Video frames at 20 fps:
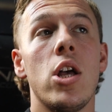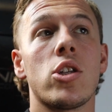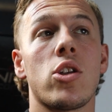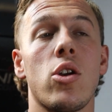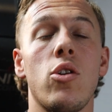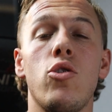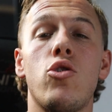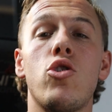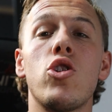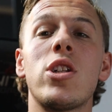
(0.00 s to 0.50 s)

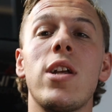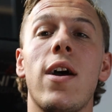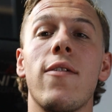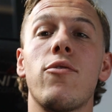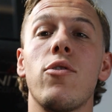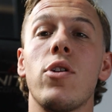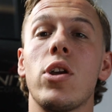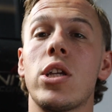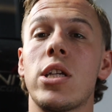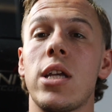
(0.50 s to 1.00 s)
So you just
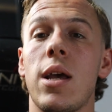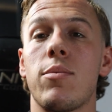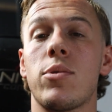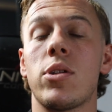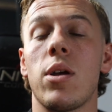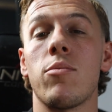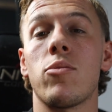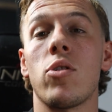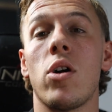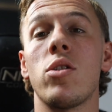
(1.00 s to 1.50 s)
have to accept
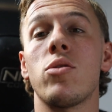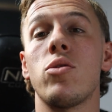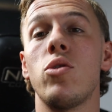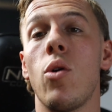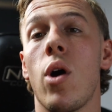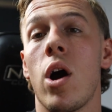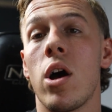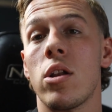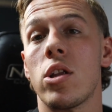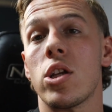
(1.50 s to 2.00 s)
sometimes
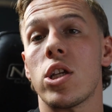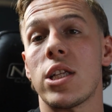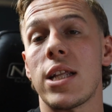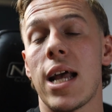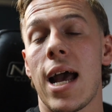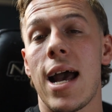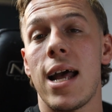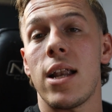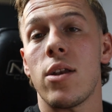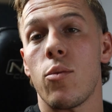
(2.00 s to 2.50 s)
you
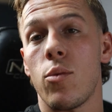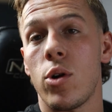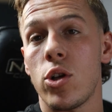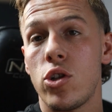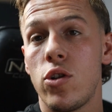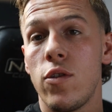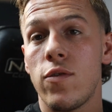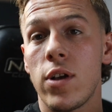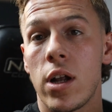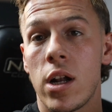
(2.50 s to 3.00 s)
understand
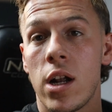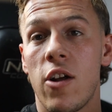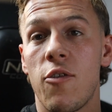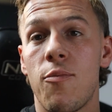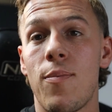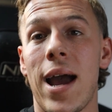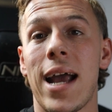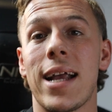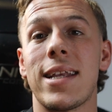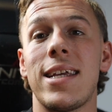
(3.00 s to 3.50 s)
once you've done
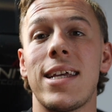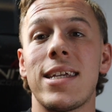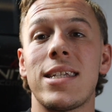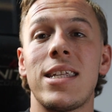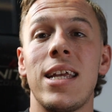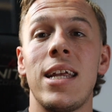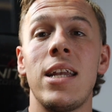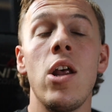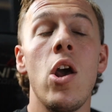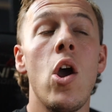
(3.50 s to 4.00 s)
enough back
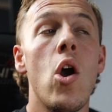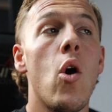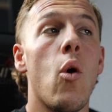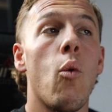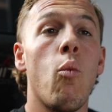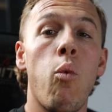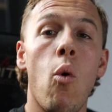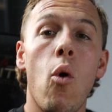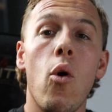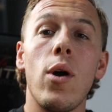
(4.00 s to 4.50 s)
testing
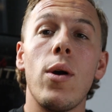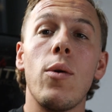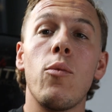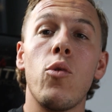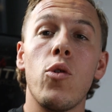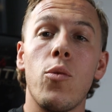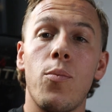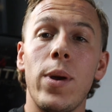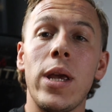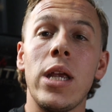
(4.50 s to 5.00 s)
what
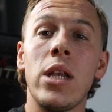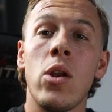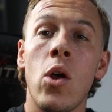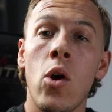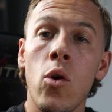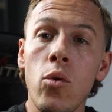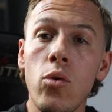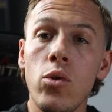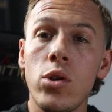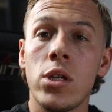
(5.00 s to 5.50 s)
would be
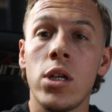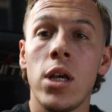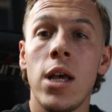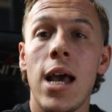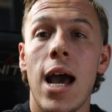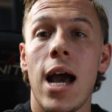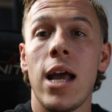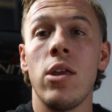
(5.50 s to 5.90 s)
news,